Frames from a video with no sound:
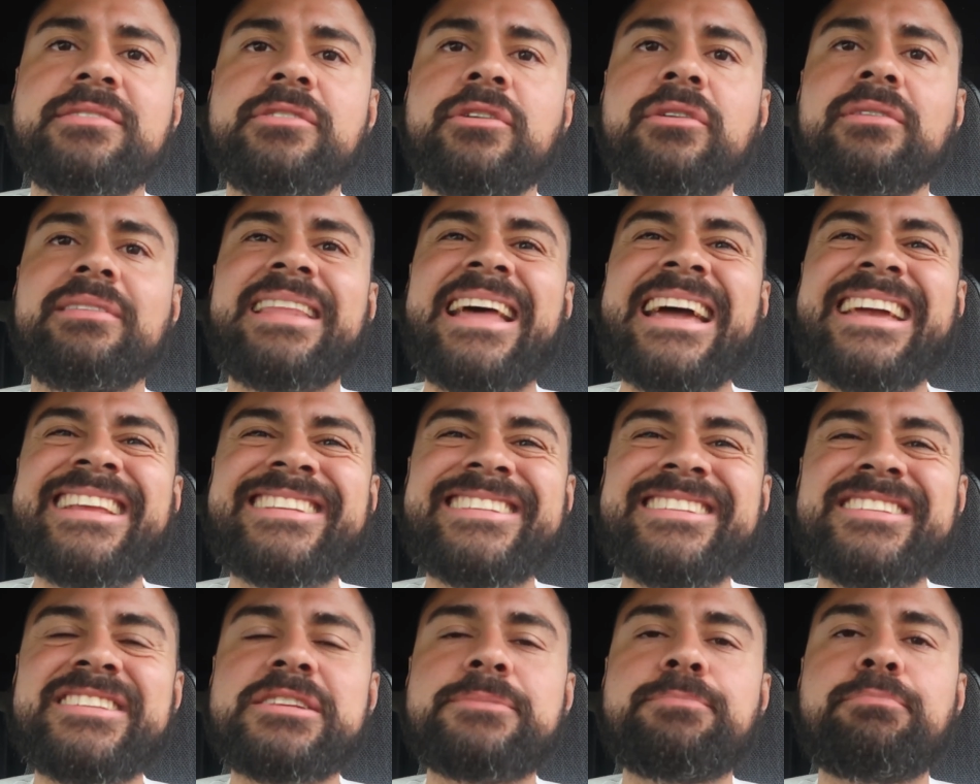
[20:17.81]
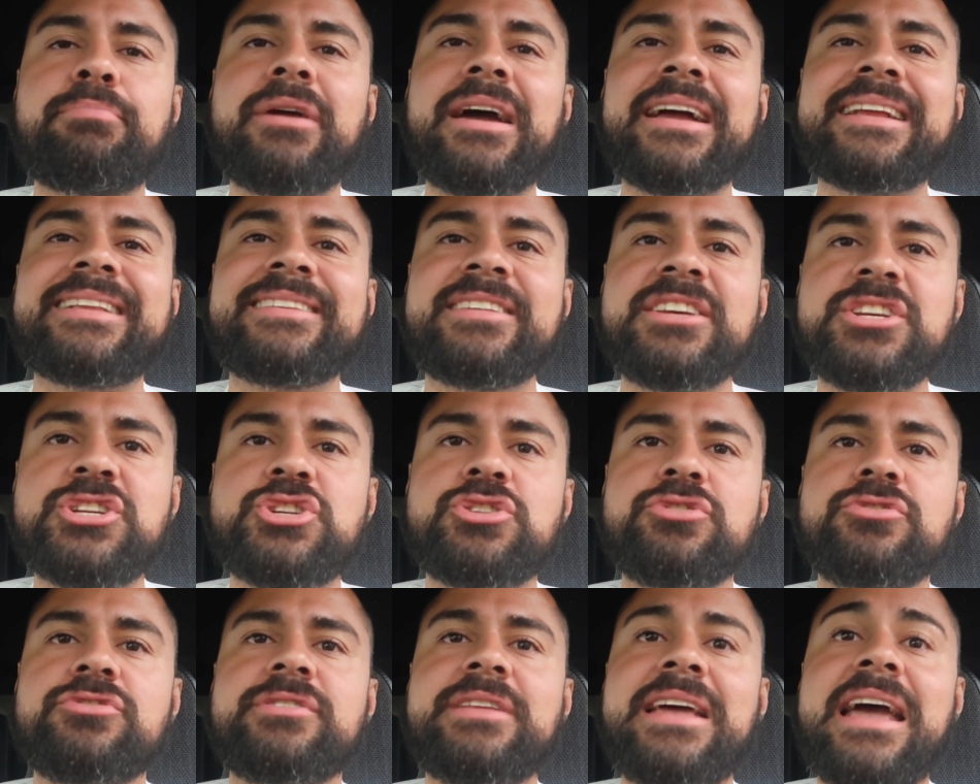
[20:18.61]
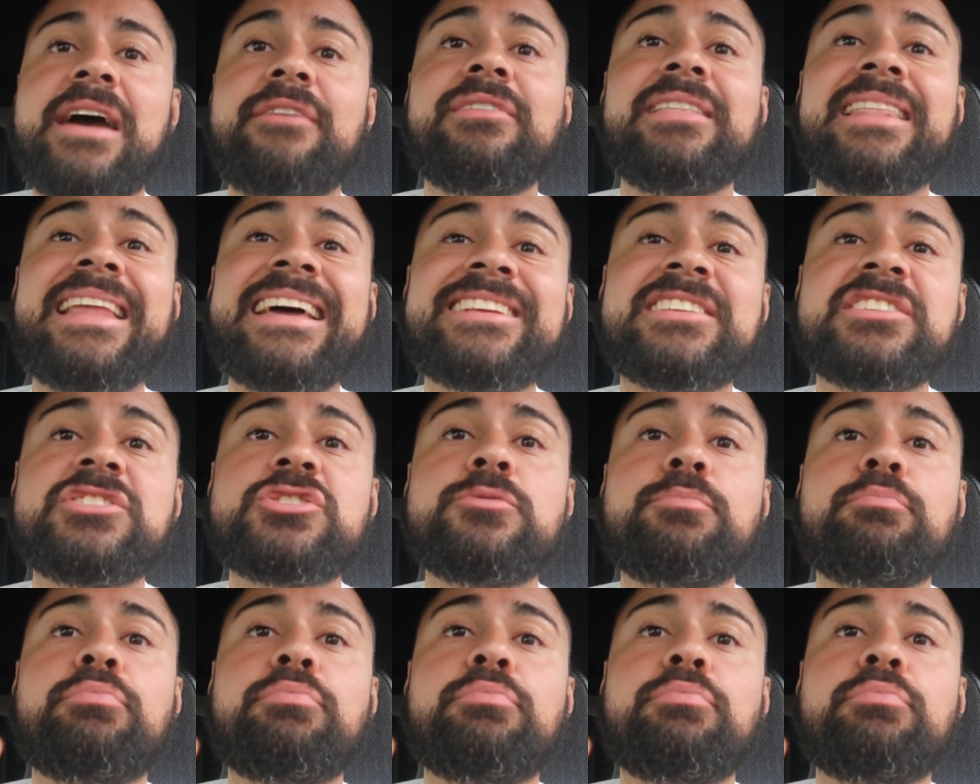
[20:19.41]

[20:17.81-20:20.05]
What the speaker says: They're licensed practitioners. They have a license